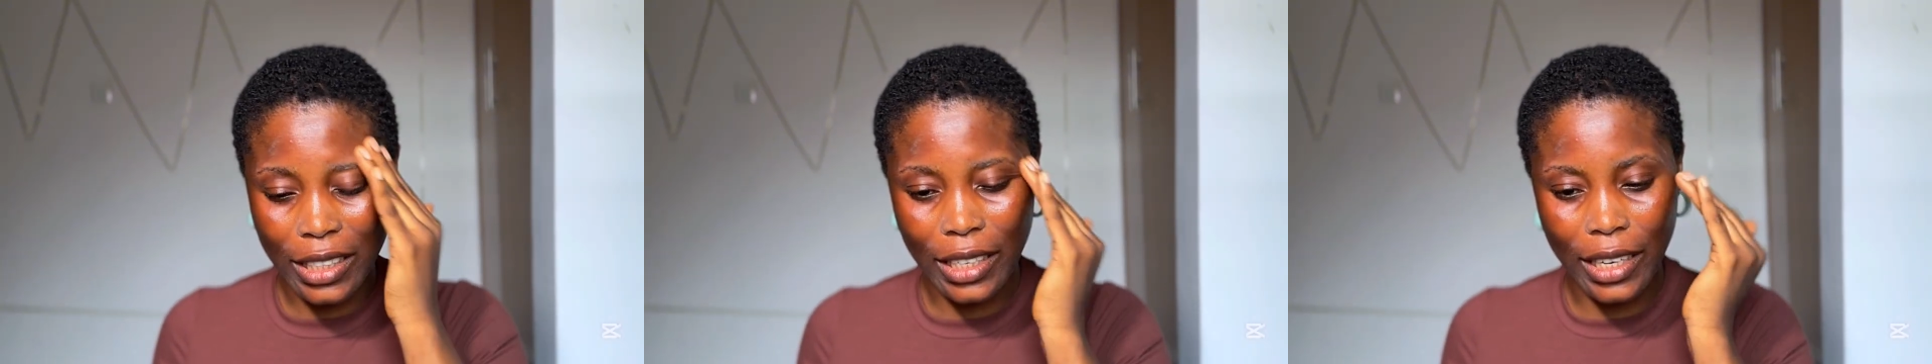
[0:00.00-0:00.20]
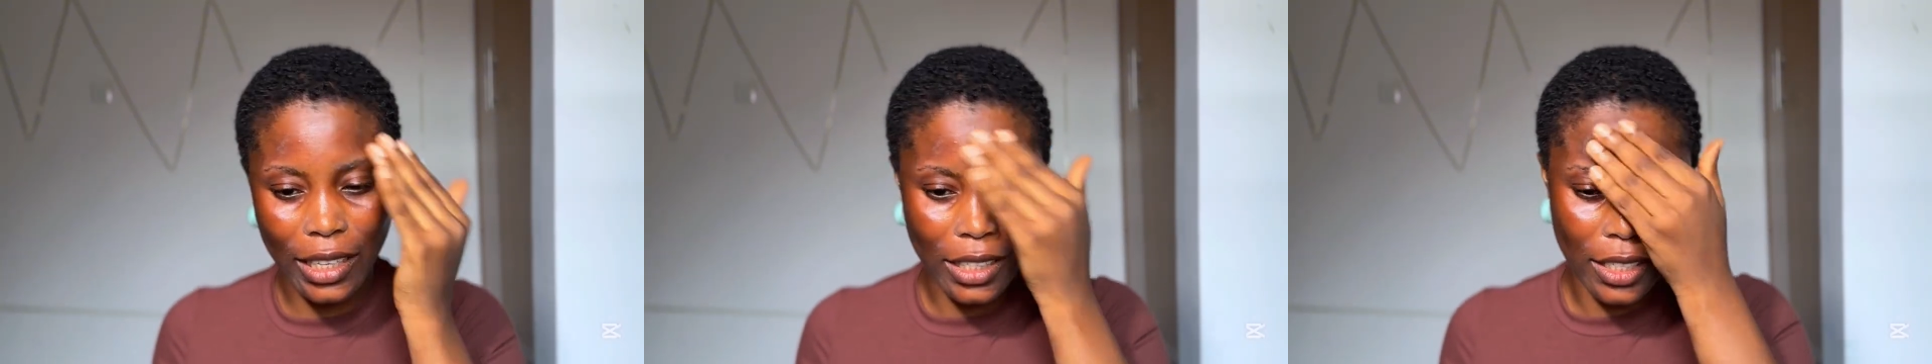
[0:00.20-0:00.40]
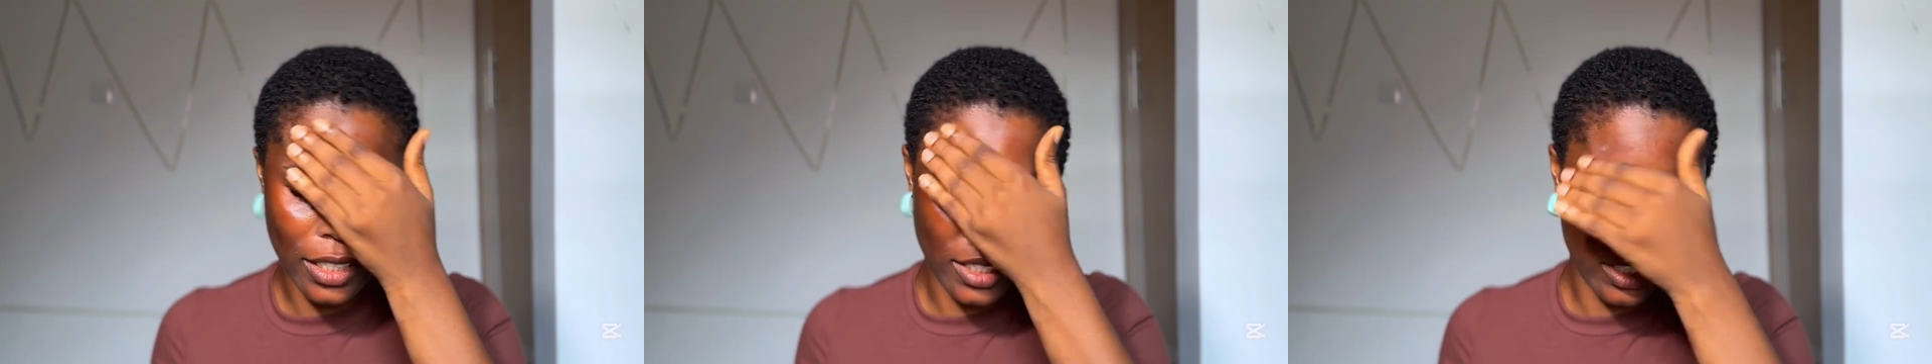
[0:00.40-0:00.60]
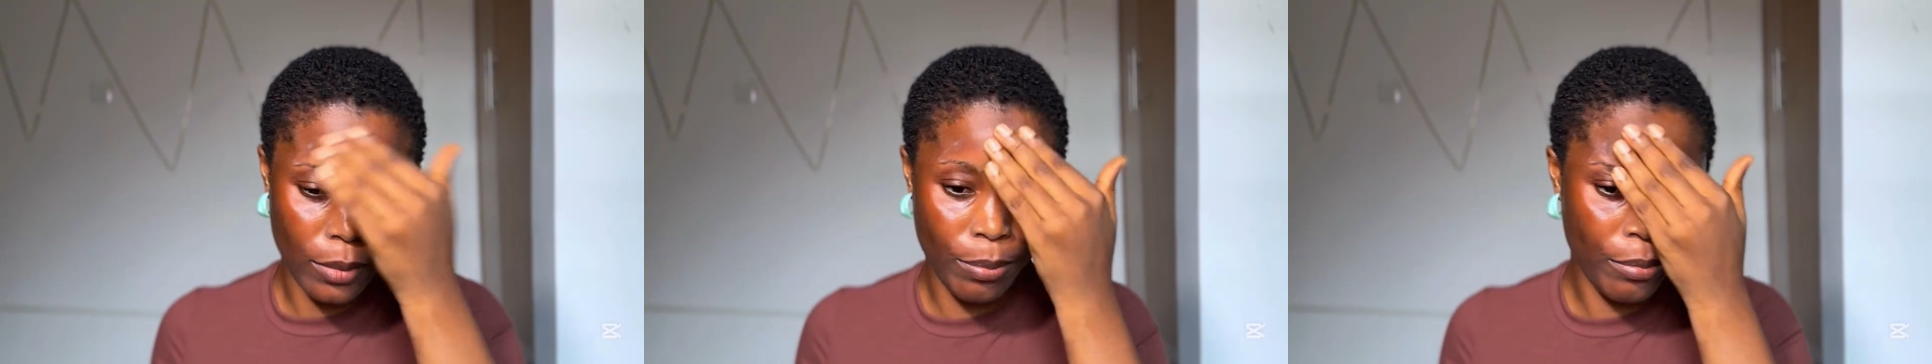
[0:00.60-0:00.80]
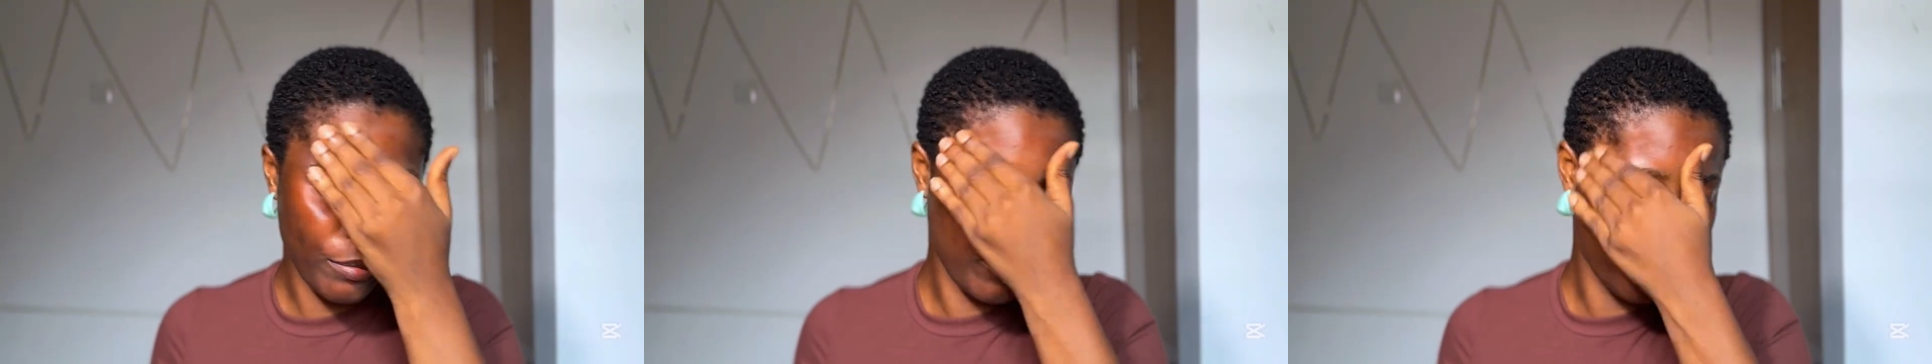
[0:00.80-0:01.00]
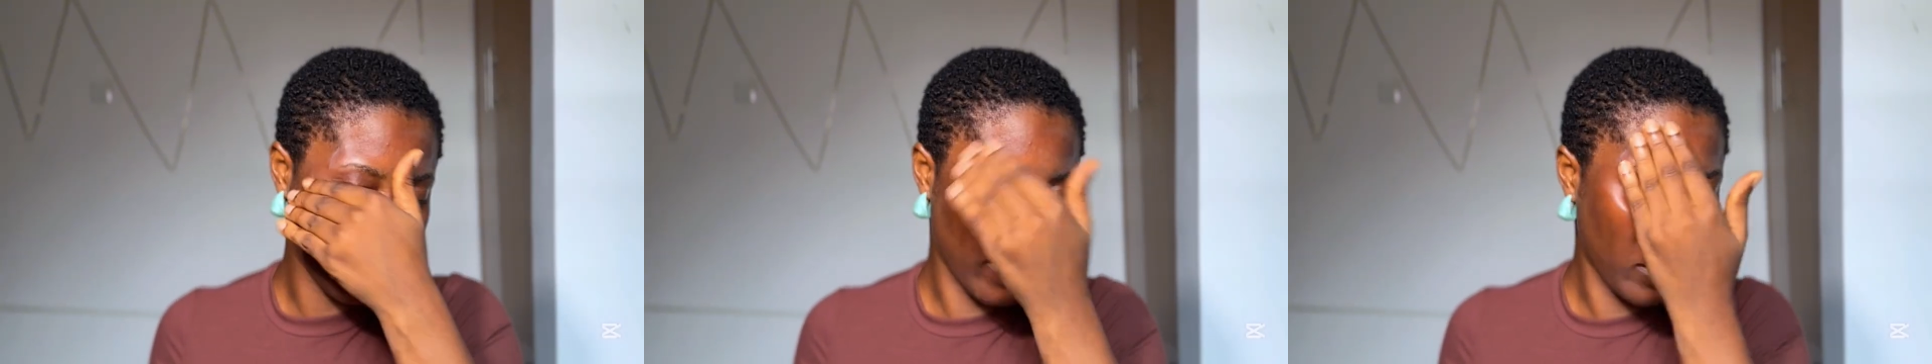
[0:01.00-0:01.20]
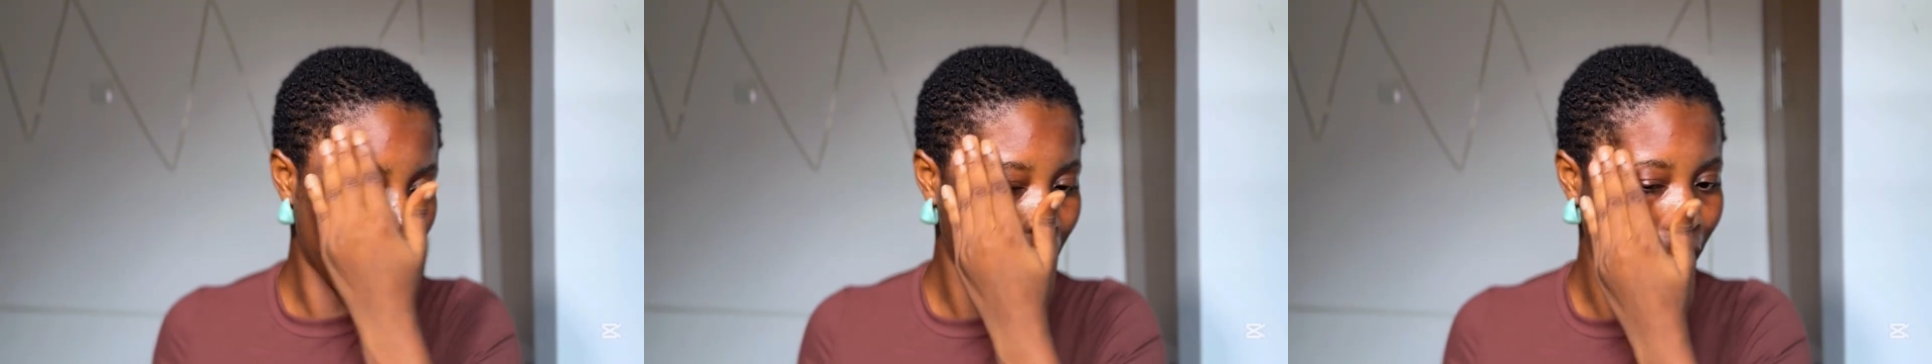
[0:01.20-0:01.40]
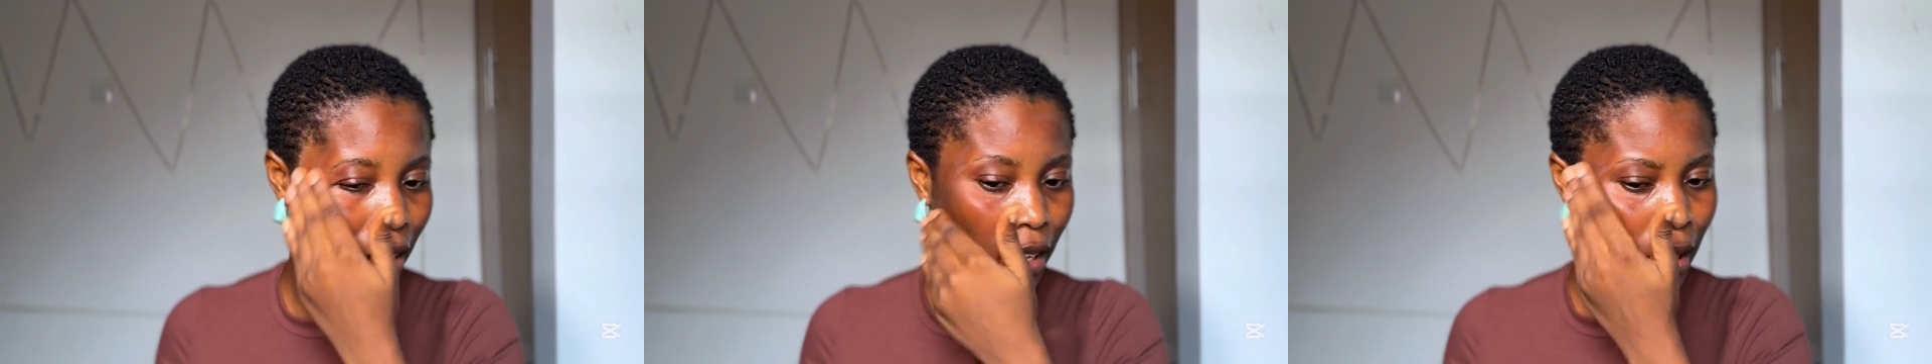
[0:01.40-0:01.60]
getting this
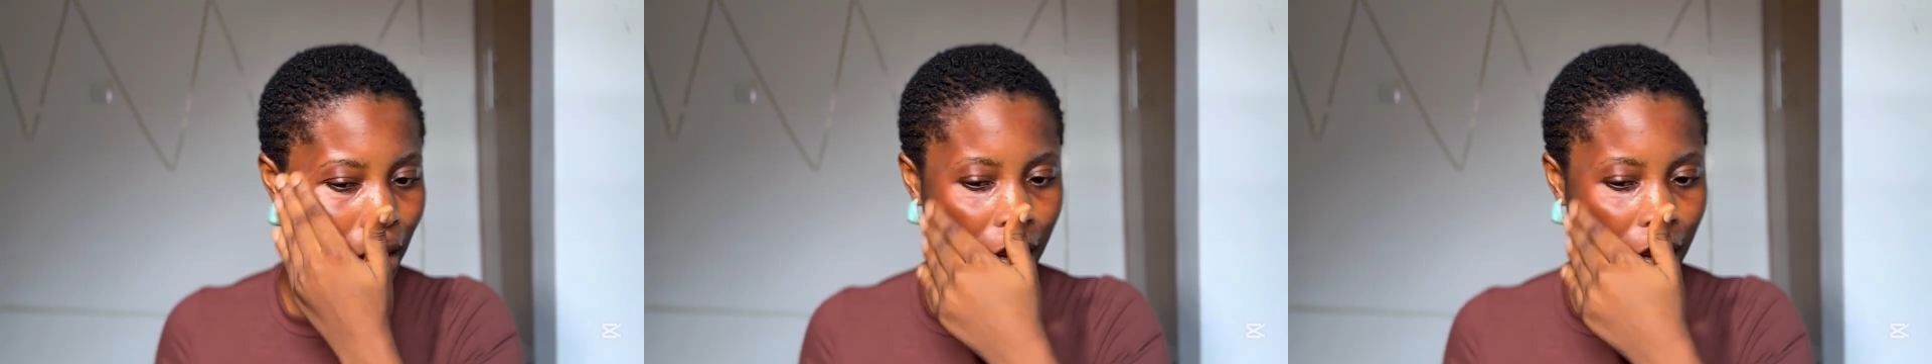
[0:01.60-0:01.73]
primer.